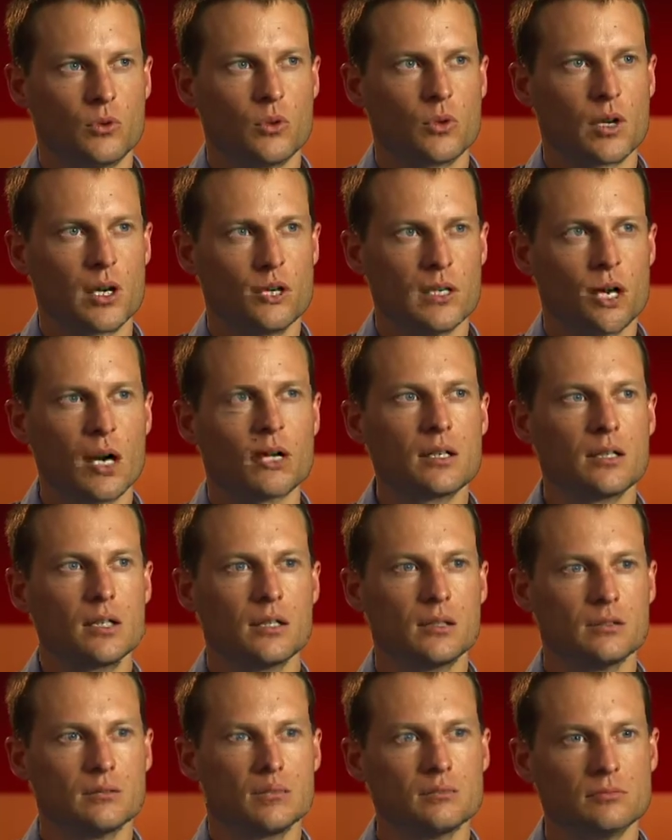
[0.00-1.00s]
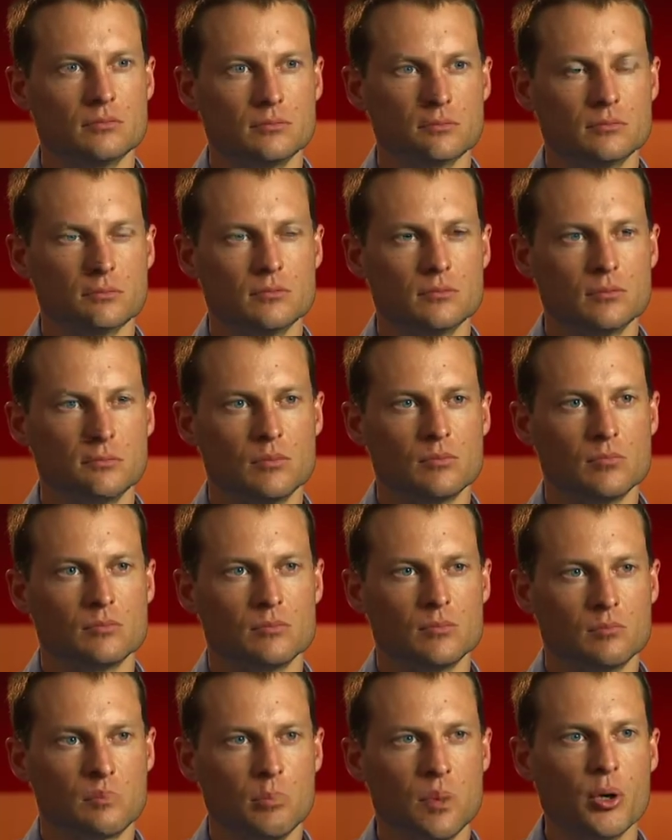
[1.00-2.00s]
conducting
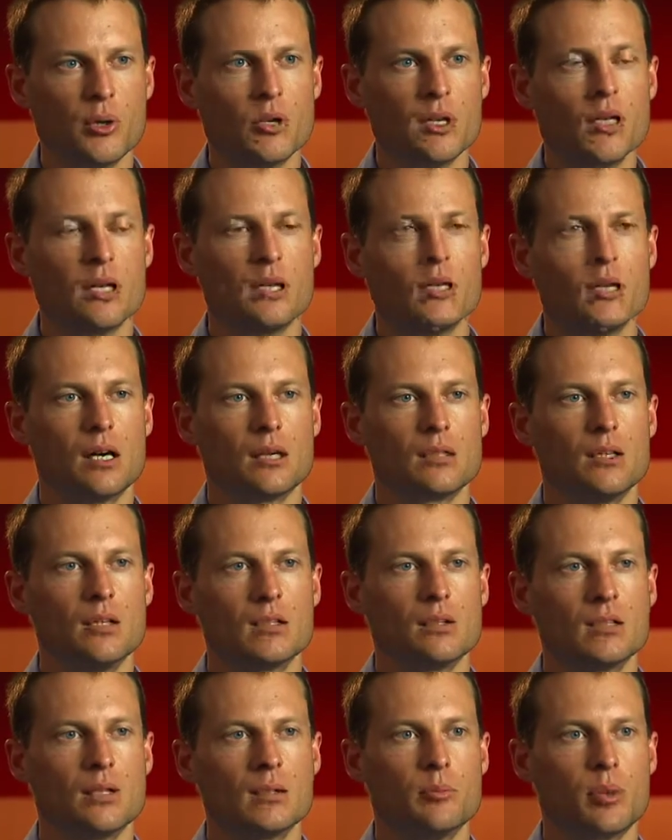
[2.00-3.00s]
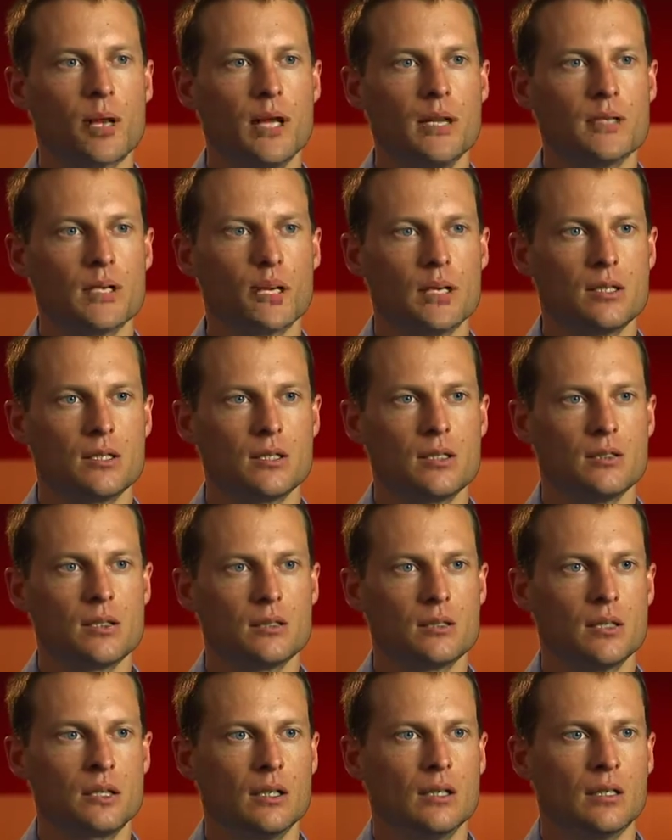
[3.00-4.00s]
burning in young eucalypt plantations,